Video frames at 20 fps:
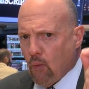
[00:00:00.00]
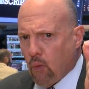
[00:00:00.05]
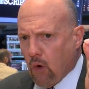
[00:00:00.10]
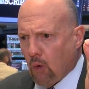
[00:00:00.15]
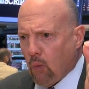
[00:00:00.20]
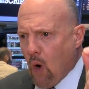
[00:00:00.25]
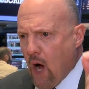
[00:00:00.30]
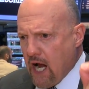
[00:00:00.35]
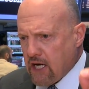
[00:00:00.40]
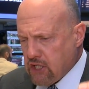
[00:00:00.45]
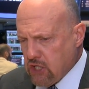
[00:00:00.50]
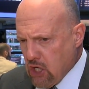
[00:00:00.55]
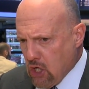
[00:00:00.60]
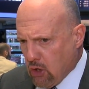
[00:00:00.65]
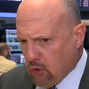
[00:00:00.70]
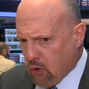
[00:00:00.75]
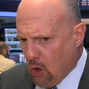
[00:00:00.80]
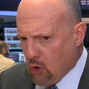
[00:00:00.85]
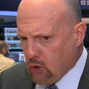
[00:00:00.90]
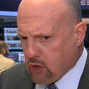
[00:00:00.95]
We're
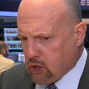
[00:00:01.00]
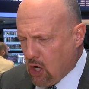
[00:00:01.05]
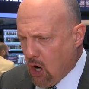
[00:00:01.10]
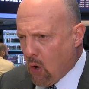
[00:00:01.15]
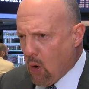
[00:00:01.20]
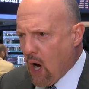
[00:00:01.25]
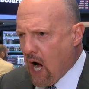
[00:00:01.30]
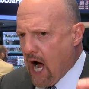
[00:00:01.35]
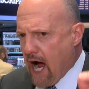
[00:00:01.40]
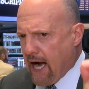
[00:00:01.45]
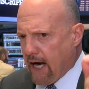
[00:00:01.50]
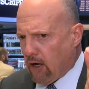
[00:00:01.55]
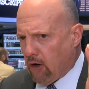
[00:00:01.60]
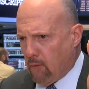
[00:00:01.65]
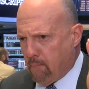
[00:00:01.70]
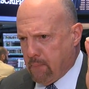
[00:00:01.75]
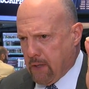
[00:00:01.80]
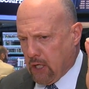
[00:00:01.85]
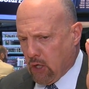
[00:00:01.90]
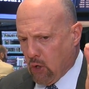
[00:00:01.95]
watching growth go
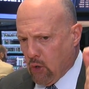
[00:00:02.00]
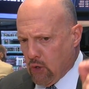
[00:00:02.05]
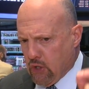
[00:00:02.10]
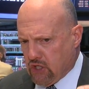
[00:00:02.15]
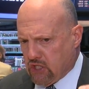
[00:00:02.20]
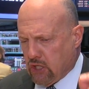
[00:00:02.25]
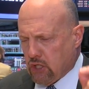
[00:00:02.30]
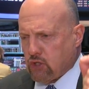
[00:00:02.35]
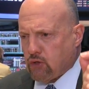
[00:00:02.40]
higher because